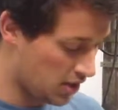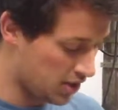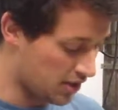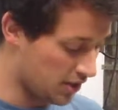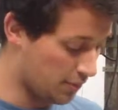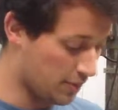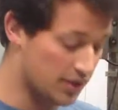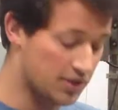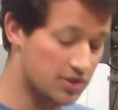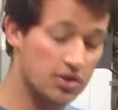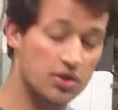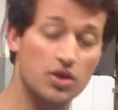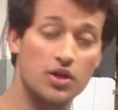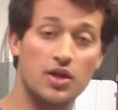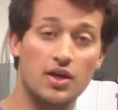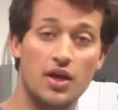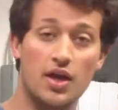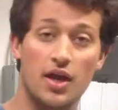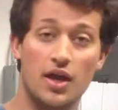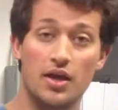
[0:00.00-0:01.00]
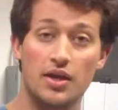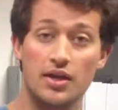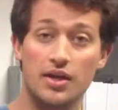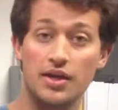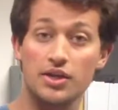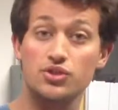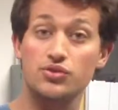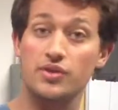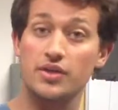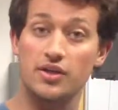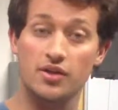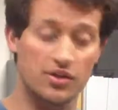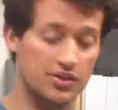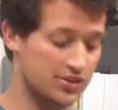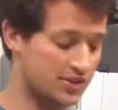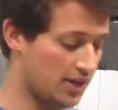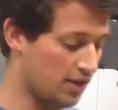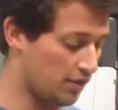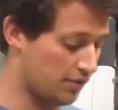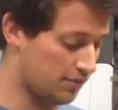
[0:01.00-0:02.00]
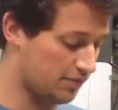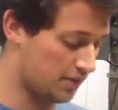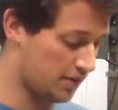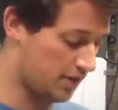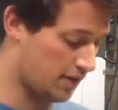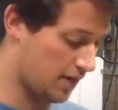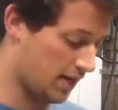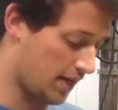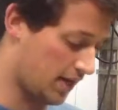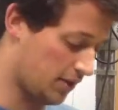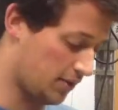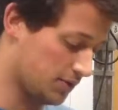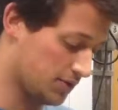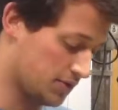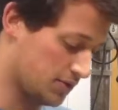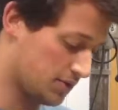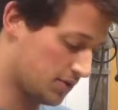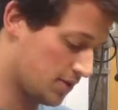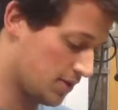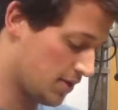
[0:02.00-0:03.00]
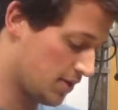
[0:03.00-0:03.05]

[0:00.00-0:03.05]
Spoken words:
that we took and heat treated ourselves in-house.